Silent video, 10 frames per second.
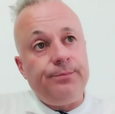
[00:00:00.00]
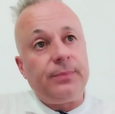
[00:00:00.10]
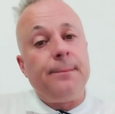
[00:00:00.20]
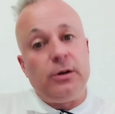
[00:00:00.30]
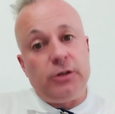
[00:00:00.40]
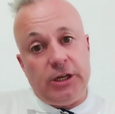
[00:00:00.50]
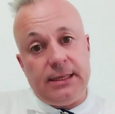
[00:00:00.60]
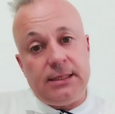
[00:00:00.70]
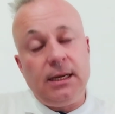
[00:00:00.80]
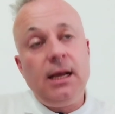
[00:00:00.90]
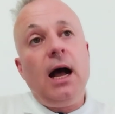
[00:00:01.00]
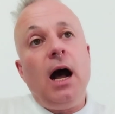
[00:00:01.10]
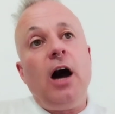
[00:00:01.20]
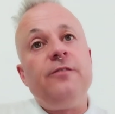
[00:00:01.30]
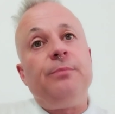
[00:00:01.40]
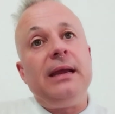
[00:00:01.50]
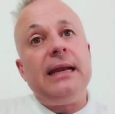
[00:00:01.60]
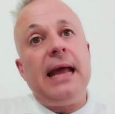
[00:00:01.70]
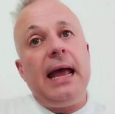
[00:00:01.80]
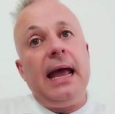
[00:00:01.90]
budget, I've
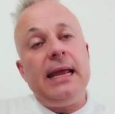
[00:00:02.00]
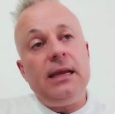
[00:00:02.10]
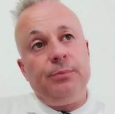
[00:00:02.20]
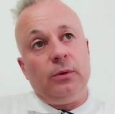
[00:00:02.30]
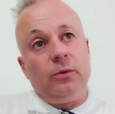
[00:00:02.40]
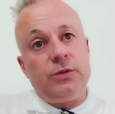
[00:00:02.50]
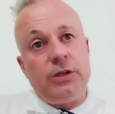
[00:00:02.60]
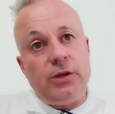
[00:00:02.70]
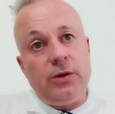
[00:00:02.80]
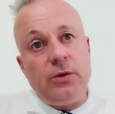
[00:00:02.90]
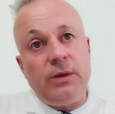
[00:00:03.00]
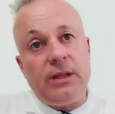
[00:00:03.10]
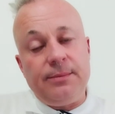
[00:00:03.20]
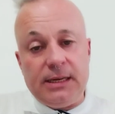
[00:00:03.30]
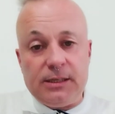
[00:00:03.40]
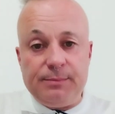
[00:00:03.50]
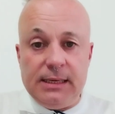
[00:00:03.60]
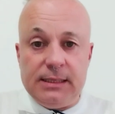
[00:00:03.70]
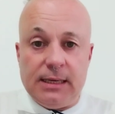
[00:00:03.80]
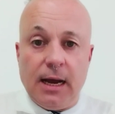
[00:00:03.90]
been able to, with the mixed
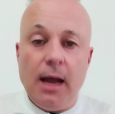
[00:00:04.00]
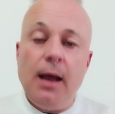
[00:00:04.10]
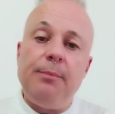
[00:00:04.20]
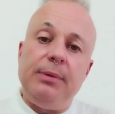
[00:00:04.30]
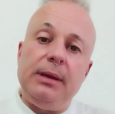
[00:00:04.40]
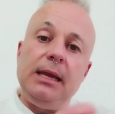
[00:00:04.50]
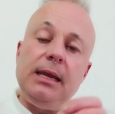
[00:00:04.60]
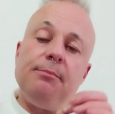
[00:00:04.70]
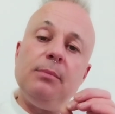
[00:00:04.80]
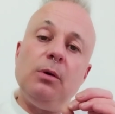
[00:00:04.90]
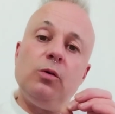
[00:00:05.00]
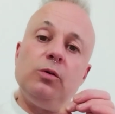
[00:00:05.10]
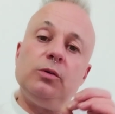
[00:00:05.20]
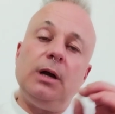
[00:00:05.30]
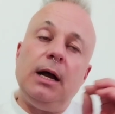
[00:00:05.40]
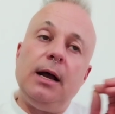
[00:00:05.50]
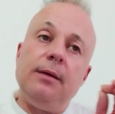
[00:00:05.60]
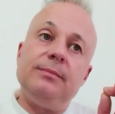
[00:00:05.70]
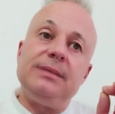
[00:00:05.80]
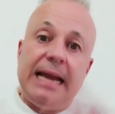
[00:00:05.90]
media, be more
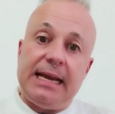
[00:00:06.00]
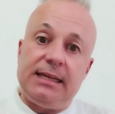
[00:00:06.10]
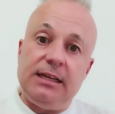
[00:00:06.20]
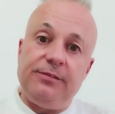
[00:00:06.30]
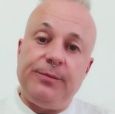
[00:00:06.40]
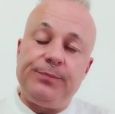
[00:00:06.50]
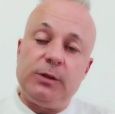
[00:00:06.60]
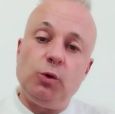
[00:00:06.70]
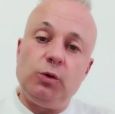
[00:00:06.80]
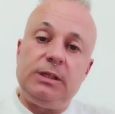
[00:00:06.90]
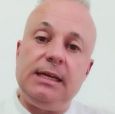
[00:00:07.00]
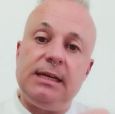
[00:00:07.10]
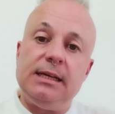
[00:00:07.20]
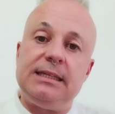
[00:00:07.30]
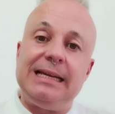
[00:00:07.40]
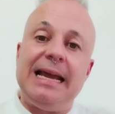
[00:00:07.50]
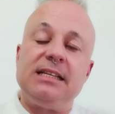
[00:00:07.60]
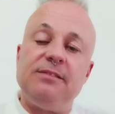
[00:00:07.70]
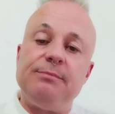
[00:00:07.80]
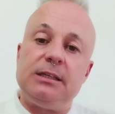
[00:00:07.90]
selective, sorting and
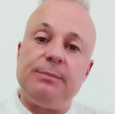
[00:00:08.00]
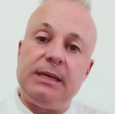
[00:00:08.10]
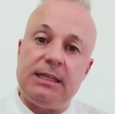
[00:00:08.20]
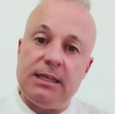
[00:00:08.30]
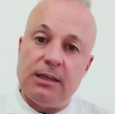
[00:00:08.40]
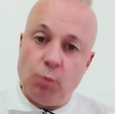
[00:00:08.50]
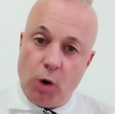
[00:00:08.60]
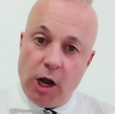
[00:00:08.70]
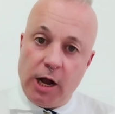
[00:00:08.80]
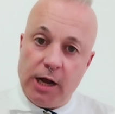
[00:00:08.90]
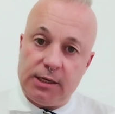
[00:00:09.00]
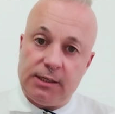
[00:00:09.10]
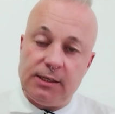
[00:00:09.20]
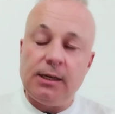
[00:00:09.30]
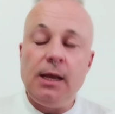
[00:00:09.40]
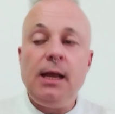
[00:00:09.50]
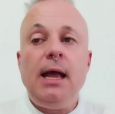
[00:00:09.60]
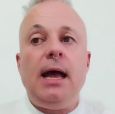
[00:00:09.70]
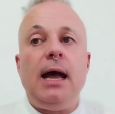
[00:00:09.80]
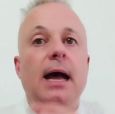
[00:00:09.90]
selective mixed media that works.
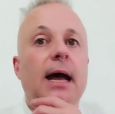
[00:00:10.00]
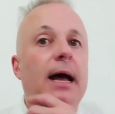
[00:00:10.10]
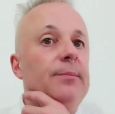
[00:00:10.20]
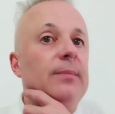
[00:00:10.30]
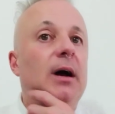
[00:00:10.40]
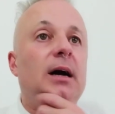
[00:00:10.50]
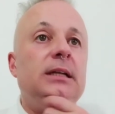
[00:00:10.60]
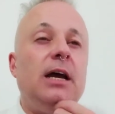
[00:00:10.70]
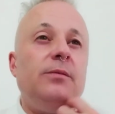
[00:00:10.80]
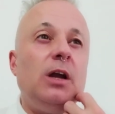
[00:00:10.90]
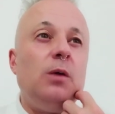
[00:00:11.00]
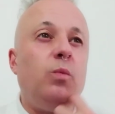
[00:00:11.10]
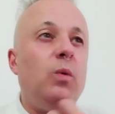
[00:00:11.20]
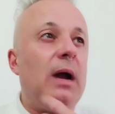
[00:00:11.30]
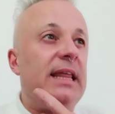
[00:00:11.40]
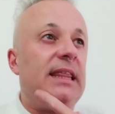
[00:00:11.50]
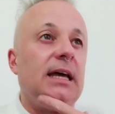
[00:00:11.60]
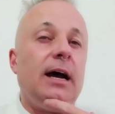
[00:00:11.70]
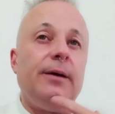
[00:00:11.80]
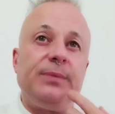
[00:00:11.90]
I don't know
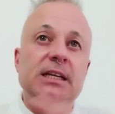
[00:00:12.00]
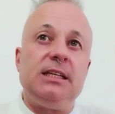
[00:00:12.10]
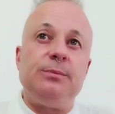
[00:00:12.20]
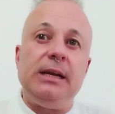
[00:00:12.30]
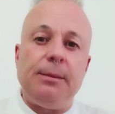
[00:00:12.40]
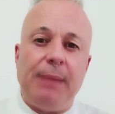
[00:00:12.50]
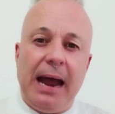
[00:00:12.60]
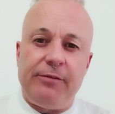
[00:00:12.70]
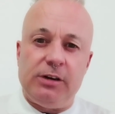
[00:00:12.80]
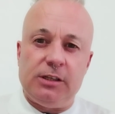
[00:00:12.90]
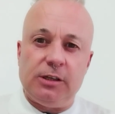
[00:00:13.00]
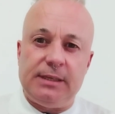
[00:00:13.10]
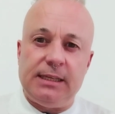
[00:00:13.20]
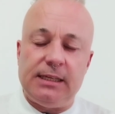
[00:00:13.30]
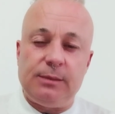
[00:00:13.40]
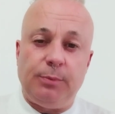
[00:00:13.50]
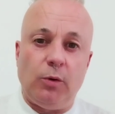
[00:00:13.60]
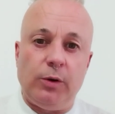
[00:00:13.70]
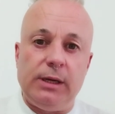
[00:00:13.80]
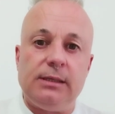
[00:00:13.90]
whether it has been apparent up to this
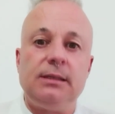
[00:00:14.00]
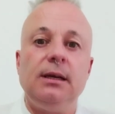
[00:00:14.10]
point,